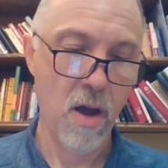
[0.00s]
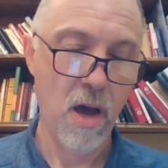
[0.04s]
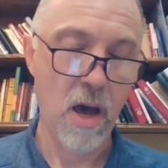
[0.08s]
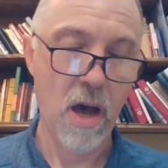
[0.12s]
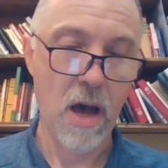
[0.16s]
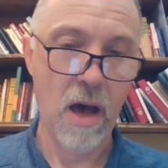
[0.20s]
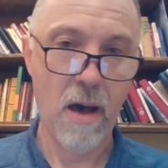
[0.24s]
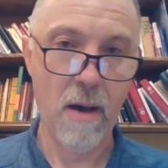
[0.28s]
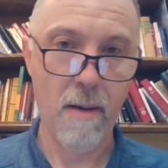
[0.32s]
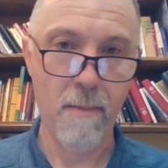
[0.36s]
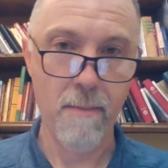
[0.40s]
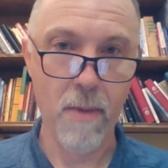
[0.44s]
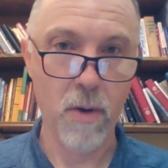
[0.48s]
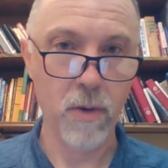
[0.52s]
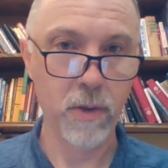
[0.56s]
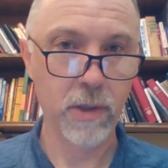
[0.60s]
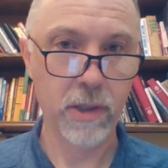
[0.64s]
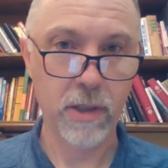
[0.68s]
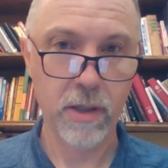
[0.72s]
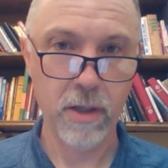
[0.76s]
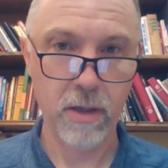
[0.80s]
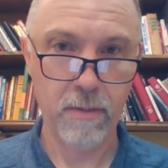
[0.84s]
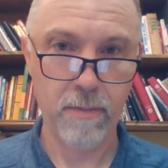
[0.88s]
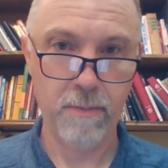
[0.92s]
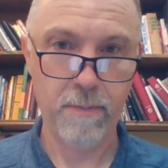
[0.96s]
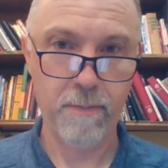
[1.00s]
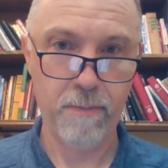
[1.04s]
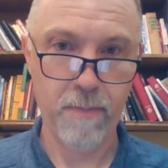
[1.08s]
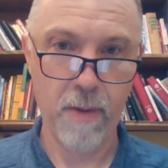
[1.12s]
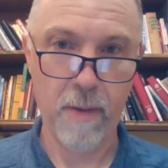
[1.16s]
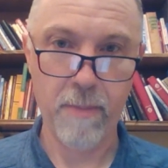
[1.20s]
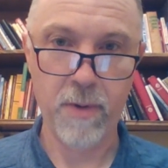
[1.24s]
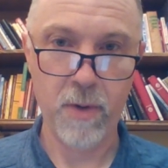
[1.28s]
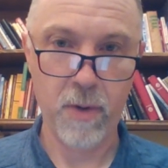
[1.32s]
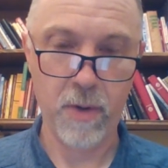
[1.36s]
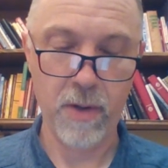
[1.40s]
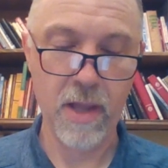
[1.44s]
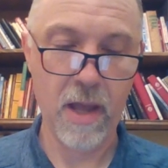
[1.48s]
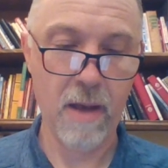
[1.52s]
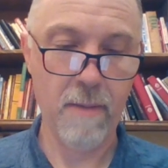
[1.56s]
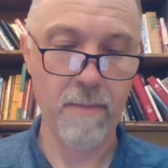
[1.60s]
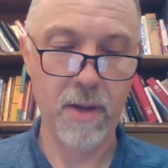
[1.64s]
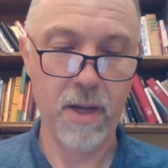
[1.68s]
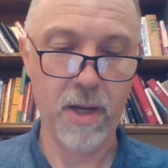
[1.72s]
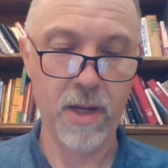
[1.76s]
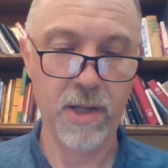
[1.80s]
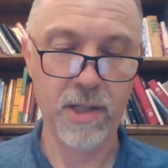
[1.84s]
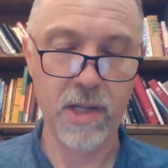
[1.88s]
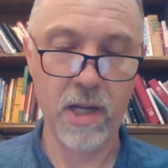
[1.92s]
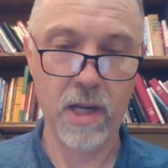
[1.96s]
Uh, mostly I'm doing that
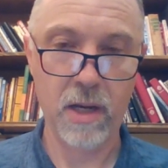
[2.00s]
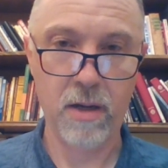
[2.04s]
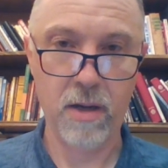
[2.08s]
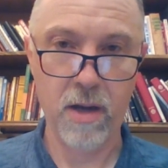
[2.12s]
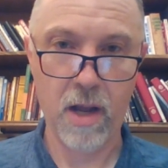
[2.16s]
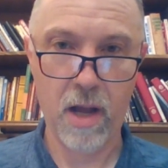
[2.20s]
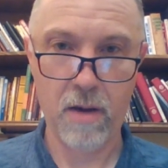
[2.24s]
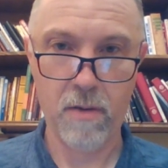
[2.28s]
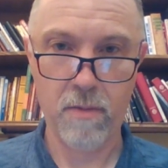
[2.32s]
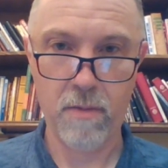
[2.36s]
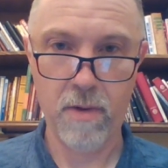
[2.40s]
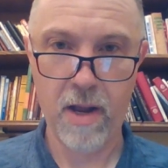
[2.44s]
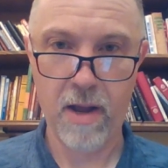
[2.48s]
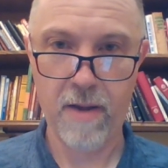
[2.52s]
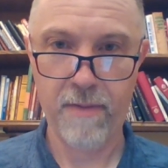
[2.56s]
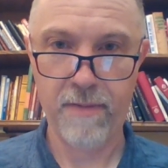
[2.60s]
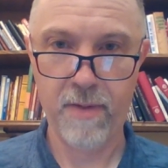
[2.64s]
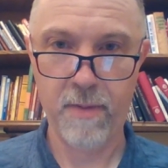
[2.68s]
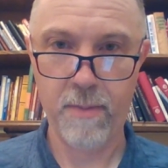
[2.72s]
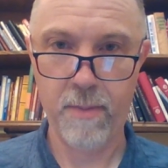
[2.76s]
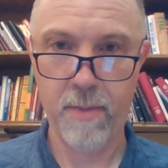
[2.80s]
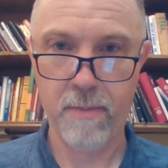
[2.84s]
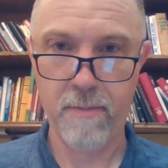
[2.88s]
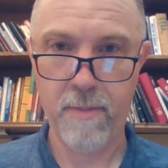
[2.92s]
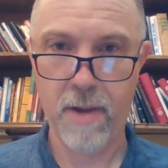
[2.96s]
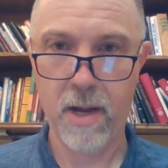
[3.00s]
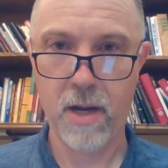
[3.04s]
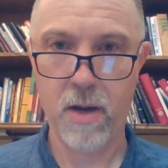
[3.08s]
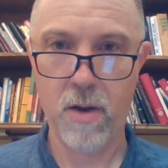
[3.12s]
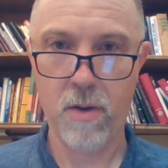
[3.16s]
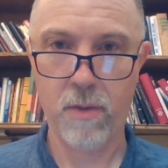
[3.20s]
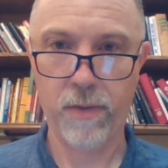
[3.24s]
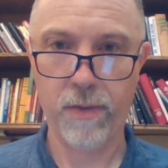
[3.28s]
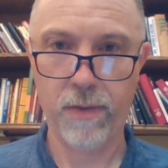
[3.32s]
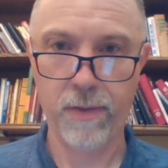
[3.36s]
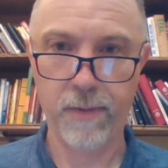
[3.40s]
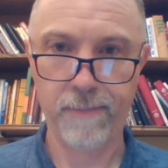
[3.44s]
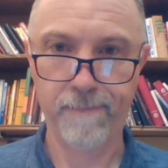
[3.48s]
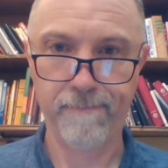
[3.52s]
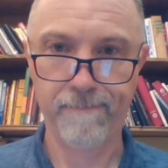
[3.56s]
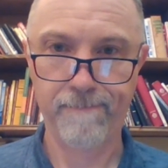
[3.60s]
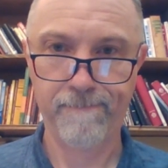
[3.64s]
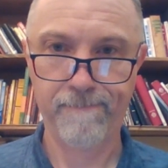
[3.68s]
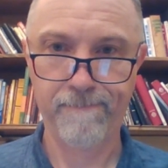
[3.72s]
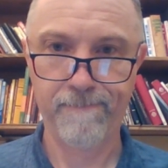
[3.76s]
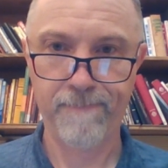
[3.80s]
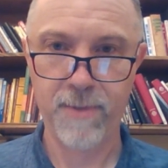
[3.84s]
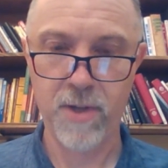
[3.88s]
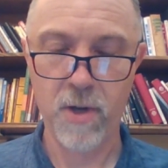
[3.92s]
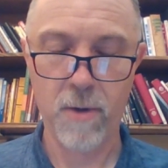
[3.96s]
because I, I don't have them in my notes.
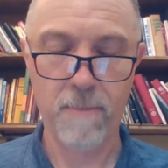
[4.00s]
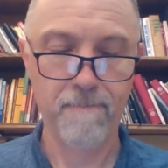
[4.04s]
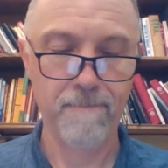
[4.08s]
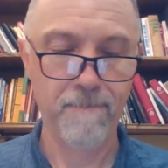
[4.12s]
So